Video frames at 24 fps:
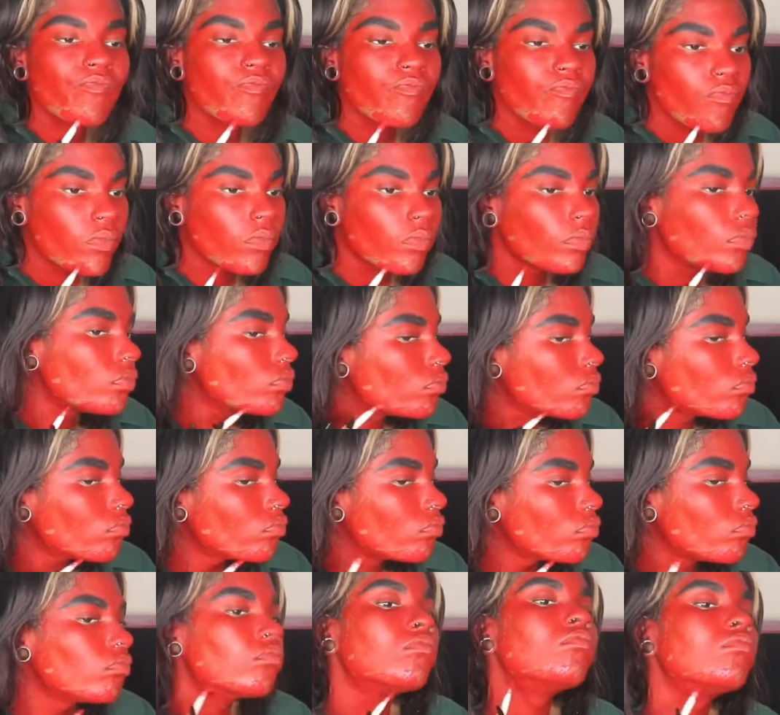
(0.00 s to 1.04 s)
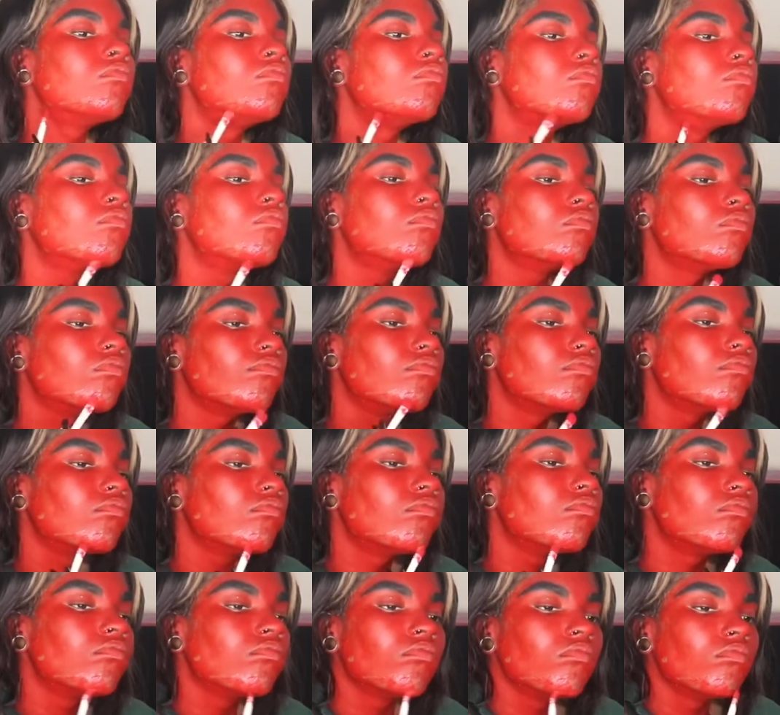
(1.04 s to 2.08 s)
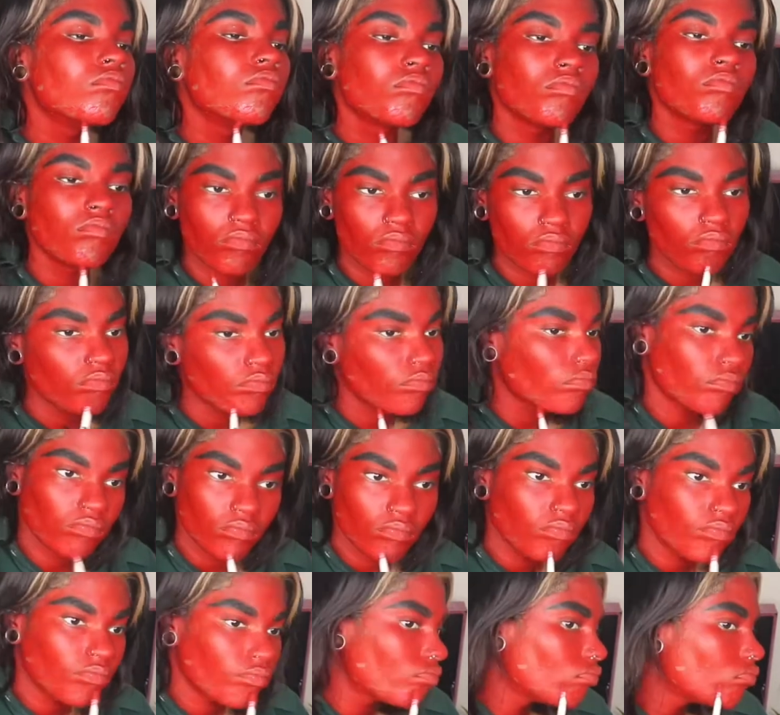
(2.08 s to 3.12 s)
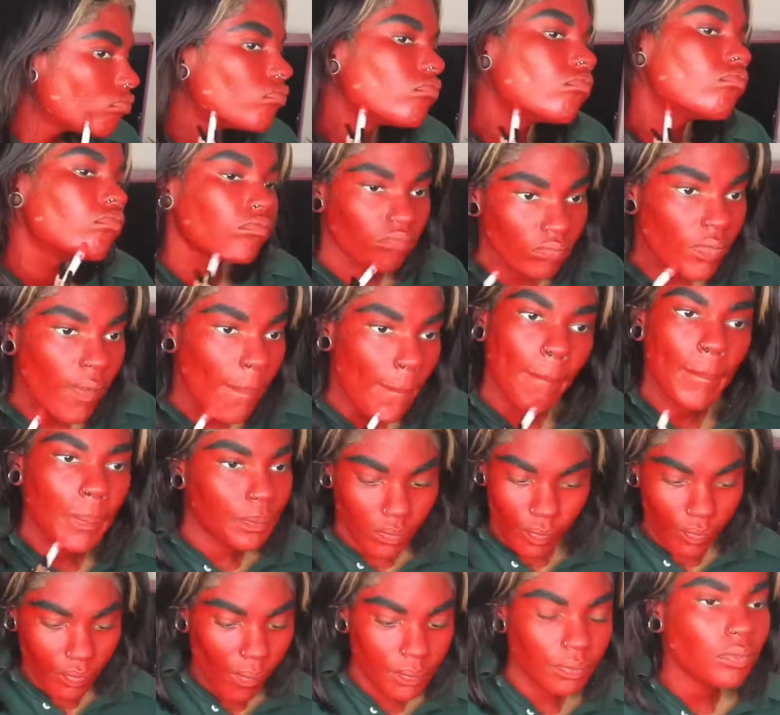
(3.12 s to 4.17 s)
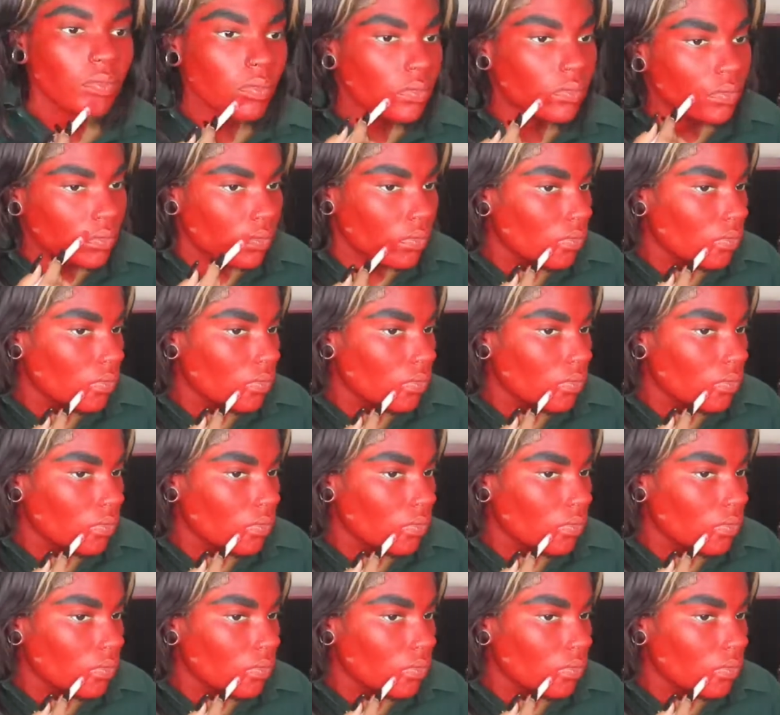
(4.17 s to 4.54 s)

I started peeling and then trying to paint it back in, and